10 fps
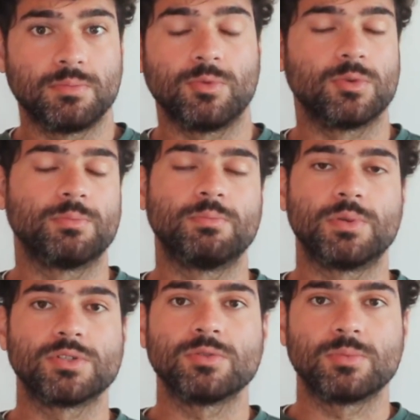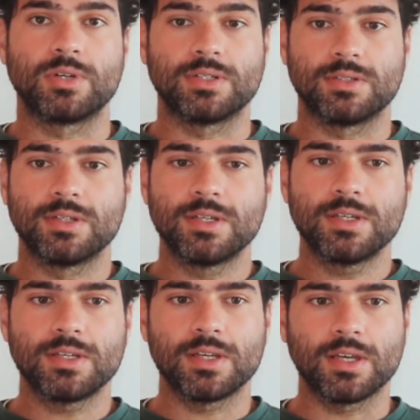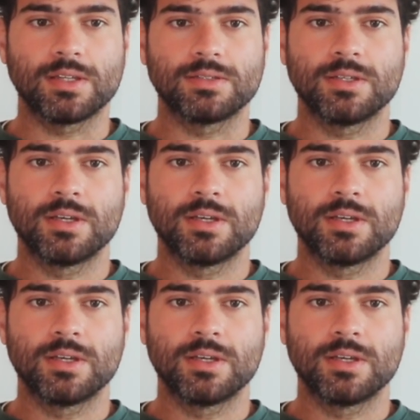or personal brand. And